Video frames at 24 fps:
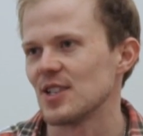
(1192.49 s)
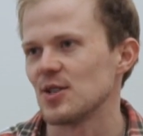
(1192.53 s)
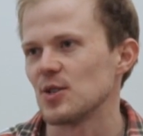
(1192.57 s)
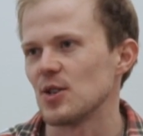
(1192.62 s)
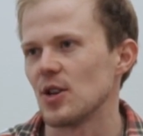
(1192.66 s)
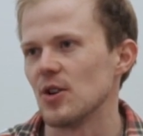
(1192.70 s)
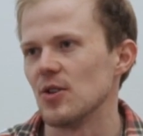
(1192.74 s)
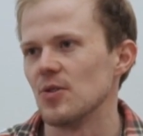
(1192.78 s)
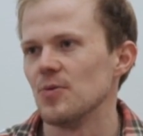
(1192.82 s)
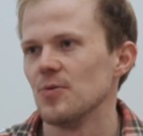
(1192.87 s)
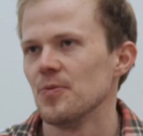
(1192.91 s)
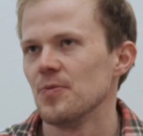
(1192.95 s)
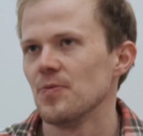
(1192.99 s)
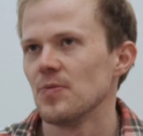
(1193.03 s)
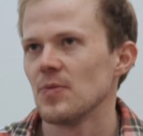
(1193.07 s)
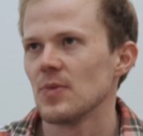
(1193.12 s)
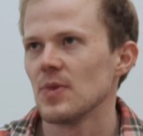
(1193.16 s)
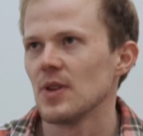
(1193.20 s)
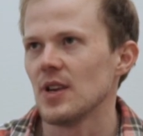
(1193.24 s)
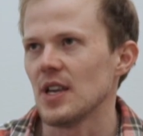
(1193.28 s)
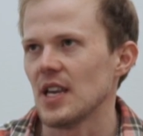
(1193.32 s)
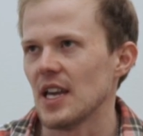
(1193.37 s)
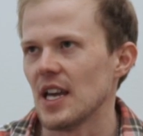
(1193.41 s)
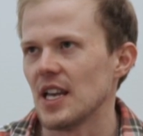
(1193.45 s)
So
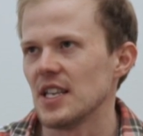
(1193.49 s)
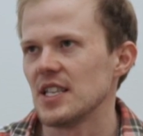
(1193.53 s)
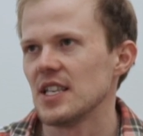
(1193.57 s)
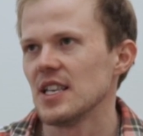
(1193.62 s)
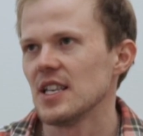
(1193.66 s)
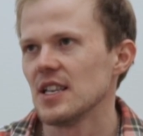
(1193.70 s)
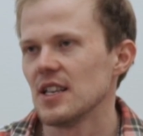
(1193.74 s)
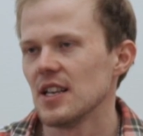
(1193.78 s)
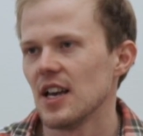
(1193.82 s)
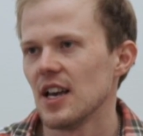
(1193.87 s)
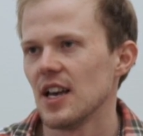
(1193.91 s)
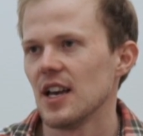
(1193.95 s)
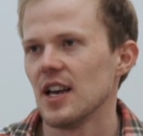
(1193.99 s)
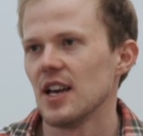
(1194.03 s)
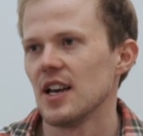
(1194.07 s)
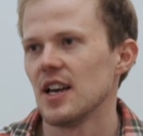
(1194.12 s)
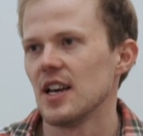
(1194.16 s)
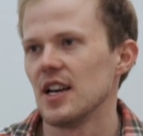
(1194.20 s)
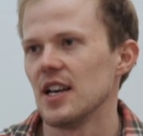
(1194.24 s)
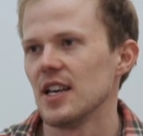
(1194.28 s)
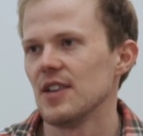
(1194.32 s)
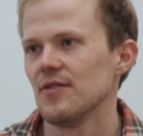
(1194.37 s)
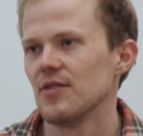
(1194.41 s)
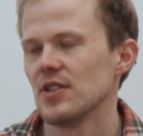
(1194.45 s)
and sin,
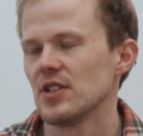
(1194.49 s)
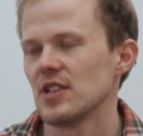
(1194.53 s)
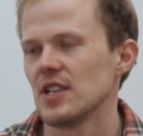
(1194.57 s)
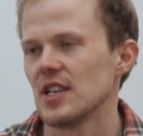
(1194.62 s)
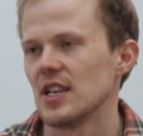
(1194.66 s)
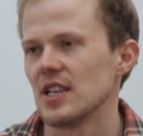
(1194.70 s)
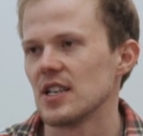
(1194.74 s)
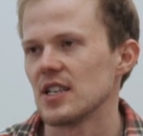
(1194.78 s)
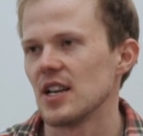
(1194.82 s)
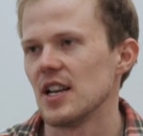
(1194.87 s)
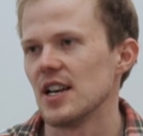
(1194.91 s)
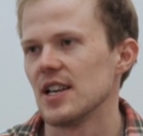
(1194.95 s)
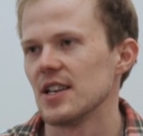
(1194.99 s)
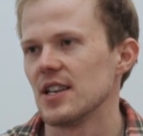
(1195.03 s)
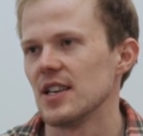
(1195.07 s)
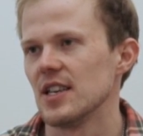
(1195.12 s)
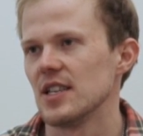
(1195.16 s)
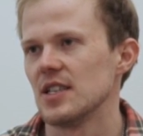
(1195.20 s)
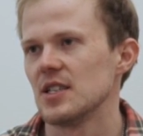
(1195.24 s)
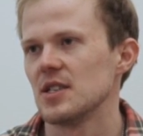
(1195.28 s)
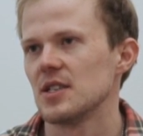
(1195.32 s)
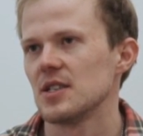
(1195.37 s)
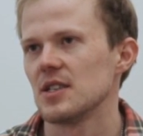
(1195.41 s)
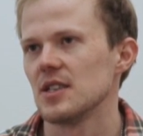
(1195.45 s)
uh, even since like
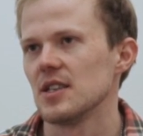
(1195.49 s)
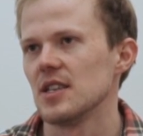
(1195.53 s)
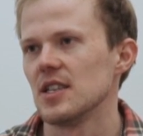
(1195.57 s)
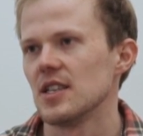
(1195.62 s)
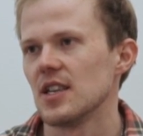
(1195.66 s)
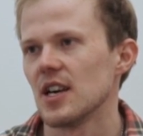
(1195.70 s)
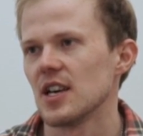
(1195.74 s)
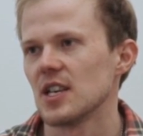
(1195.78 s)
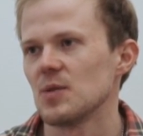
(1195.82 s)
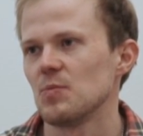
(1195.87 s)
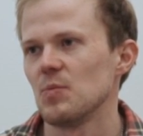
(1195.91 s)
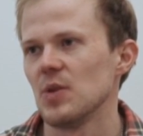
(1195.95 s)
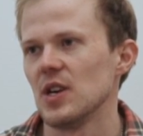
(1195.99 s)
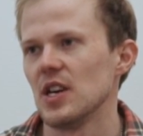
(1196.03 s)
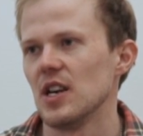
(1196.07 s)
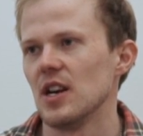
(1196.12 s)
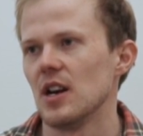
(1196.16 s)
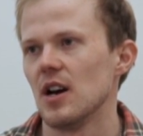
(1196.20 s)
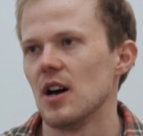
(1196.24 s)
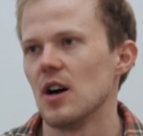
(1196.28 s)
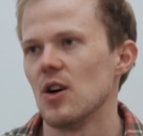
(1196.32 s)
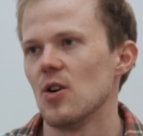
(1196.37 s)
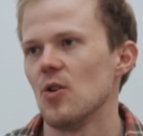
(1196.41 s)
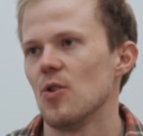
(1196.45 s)
it's it has
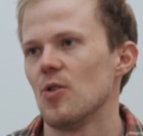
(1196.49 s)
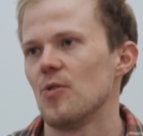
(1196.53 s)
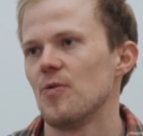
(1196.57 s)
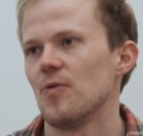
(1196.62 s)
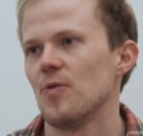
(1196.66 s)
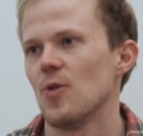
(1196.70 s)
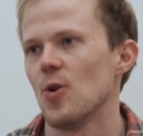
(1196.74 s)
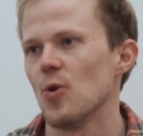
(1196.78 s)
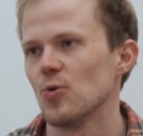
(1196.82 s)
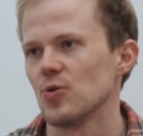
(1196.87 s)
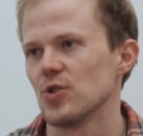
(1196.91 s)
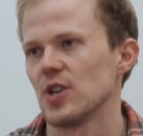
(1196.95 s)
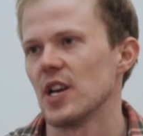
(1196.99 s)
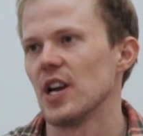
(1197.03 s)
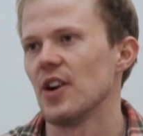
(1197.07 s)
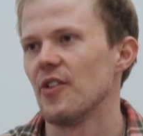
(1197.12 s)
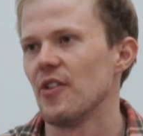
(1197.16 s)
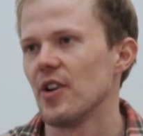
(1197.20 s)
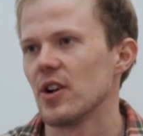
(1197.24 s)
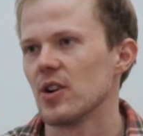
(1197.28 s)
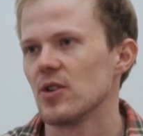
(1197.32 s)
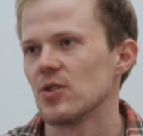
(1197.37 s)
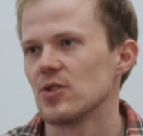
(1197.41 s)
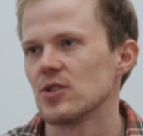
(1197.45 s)
been our focus
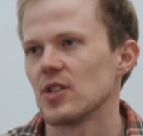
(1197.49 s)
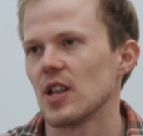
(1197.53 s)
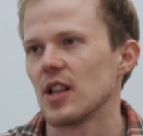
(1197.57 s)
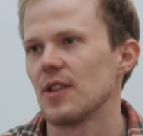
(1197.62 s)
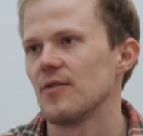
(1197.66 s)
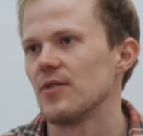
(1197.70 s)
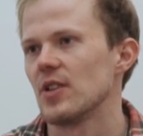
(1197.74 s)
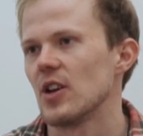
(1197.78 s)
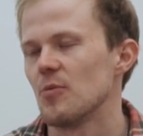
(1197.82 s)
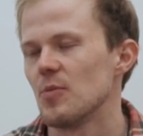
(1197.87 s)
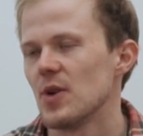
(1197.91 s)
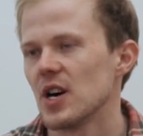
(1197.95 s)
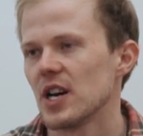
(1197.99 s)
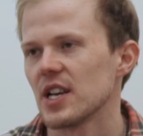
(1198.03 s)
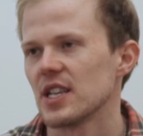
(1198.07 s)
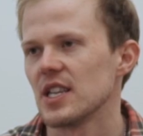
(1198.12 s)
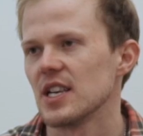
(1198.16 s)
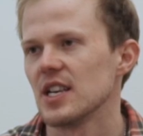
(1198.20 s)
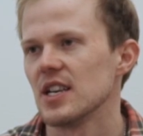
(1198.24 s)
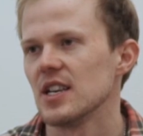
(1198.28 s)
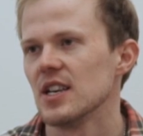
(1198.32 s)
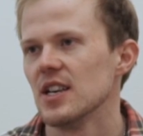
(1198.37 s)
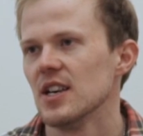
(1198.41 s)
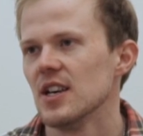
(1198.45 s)
area constantly with our
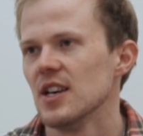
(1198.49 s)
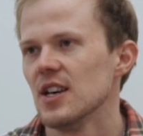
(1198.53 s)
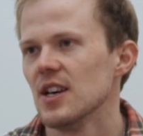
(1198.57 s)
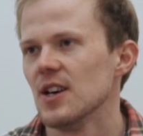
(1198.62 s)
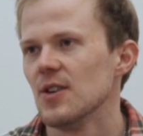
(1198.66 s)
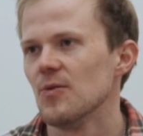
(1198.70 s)
marketing,